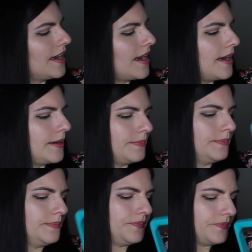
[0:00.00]

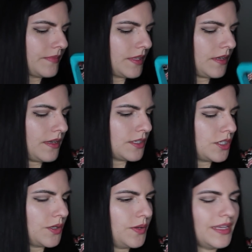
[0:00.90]
I'll
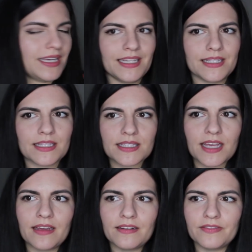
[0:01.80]
show you the
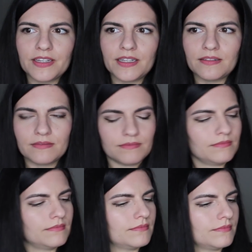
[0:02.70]
inside of it,
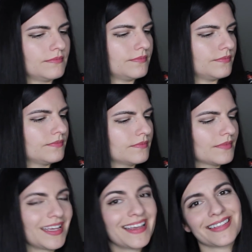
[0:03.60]

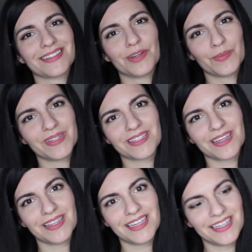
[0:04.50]
because it opens
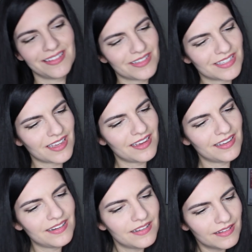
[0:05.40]
on the other
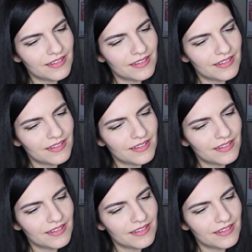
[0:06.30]
side.